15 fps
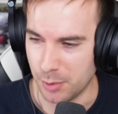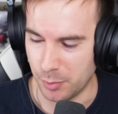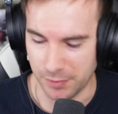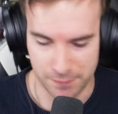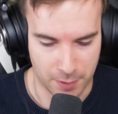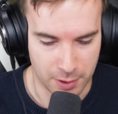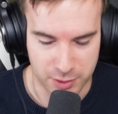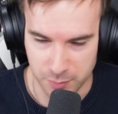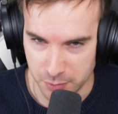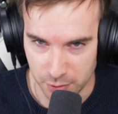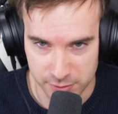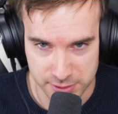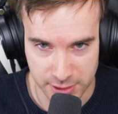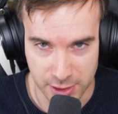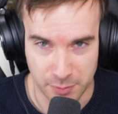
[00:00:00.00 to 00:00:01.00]
We've heard the
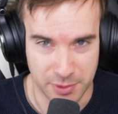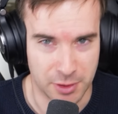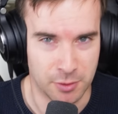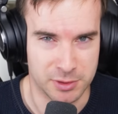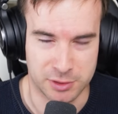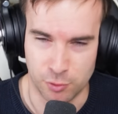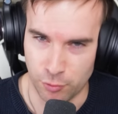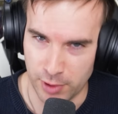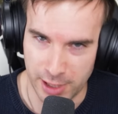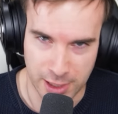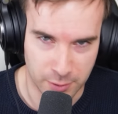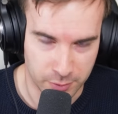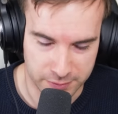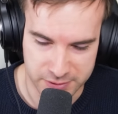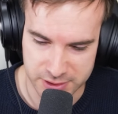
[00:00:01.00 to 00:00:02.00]
music, we know it's
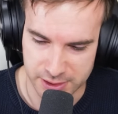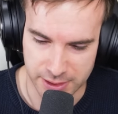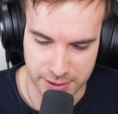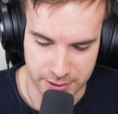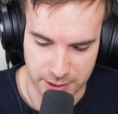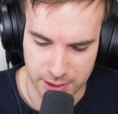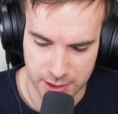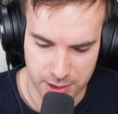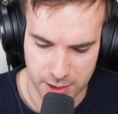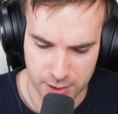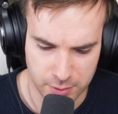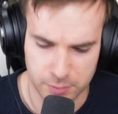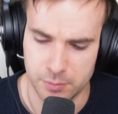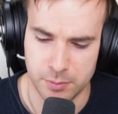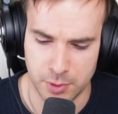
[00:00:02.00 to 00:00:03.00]
great, we've seen,
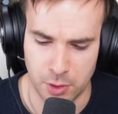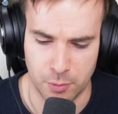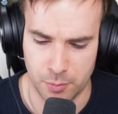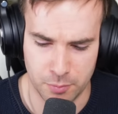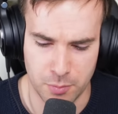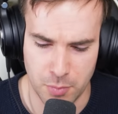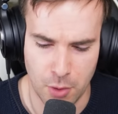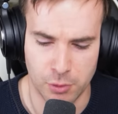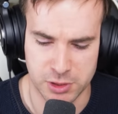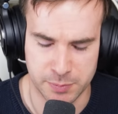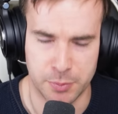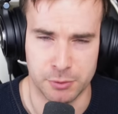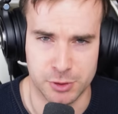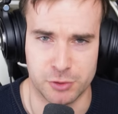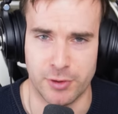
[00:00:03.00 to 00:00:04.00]
you know,
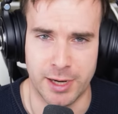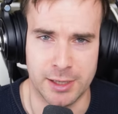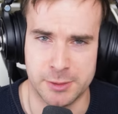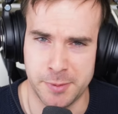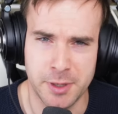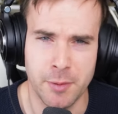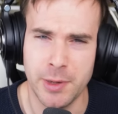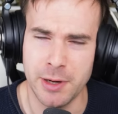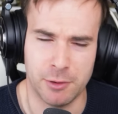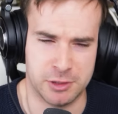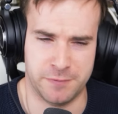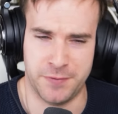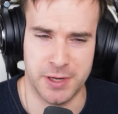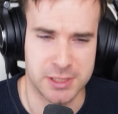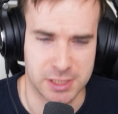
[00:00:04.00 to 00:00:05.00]
multiple trailers, we know
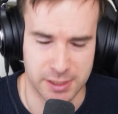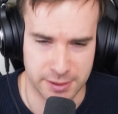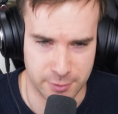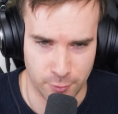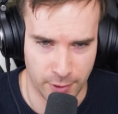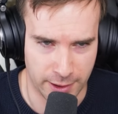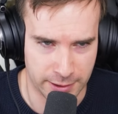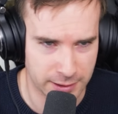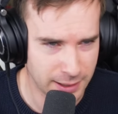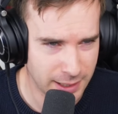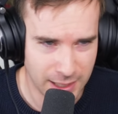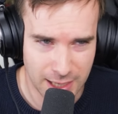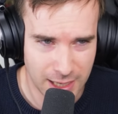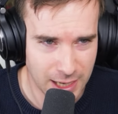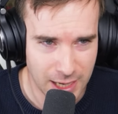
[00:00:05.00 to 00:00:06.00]
it's visually great.
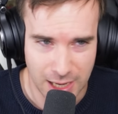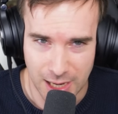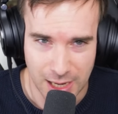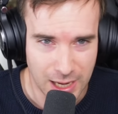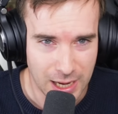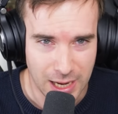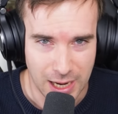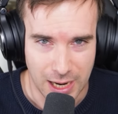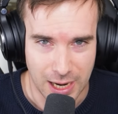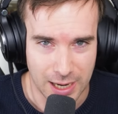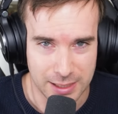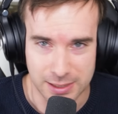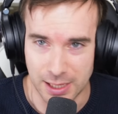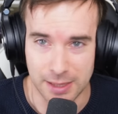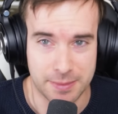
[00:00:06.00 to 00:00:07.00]

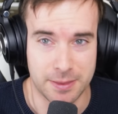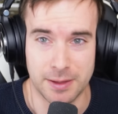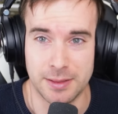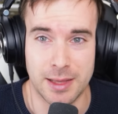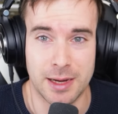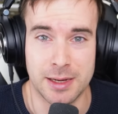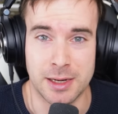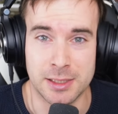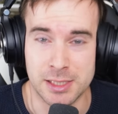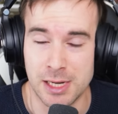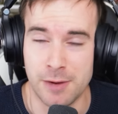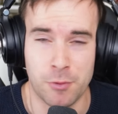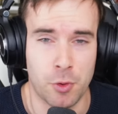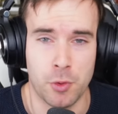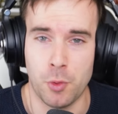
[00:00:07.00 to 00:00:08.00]
I think they're going to
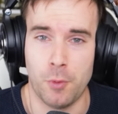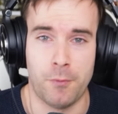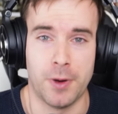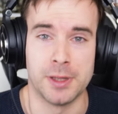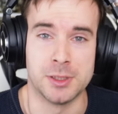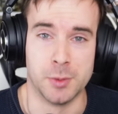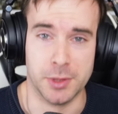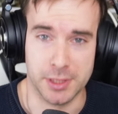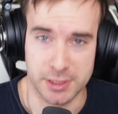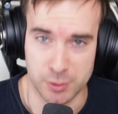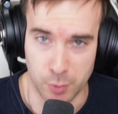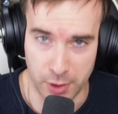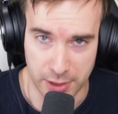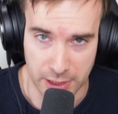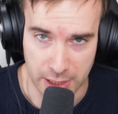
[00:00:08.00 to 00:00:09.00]
deliver on all fronts with
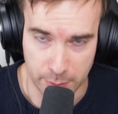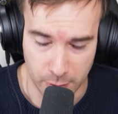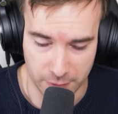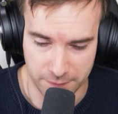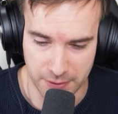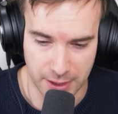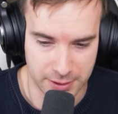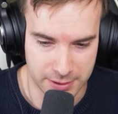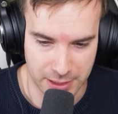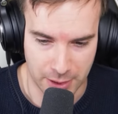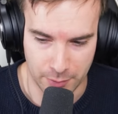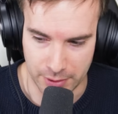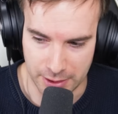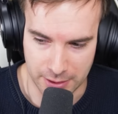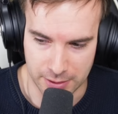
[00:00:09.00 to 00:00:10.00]
this one, and we'll find
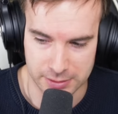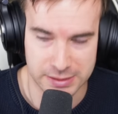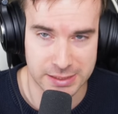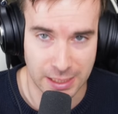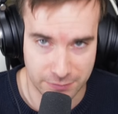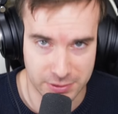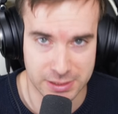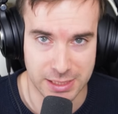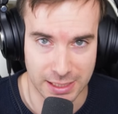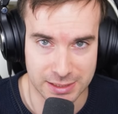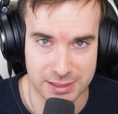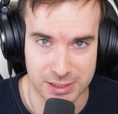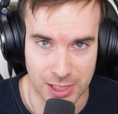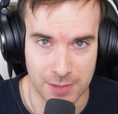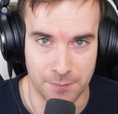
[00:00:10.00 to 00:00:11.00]
out in 7
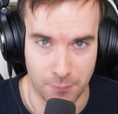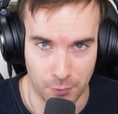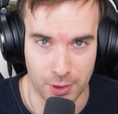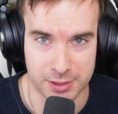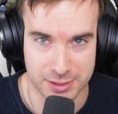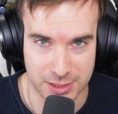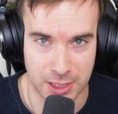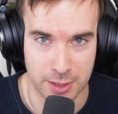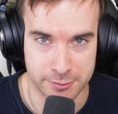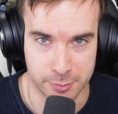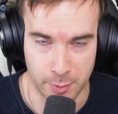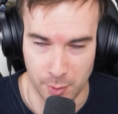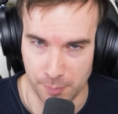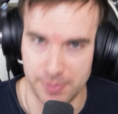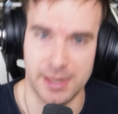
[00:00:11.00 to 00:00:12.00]
days' time for
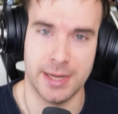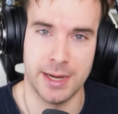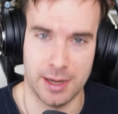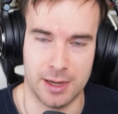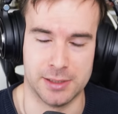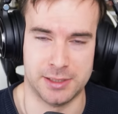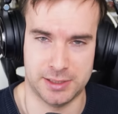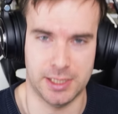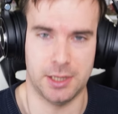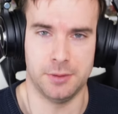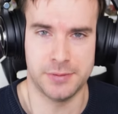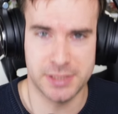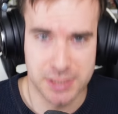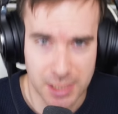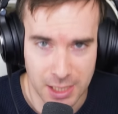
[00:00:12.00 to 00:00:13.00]
ourselves when we play it
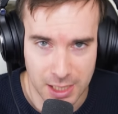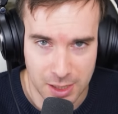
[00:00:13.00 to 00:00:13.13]
ourselves.